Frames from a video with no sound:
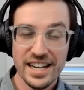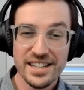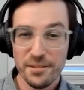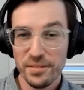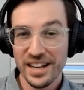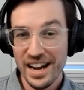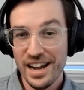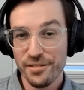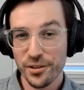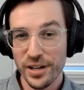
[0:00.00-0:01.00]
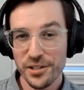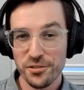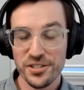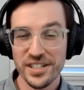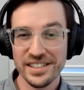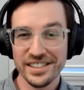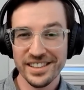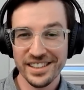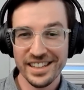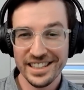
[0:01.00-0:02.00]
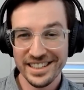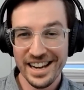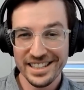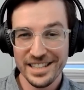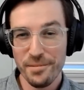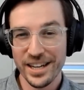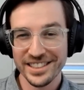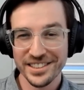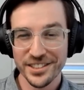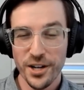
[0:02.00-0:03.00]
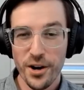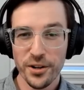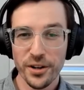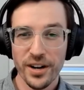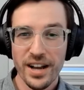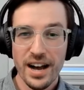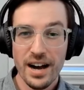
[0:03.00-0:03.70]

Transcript: is something that I have a great interest in uh, as an academic as a scholar.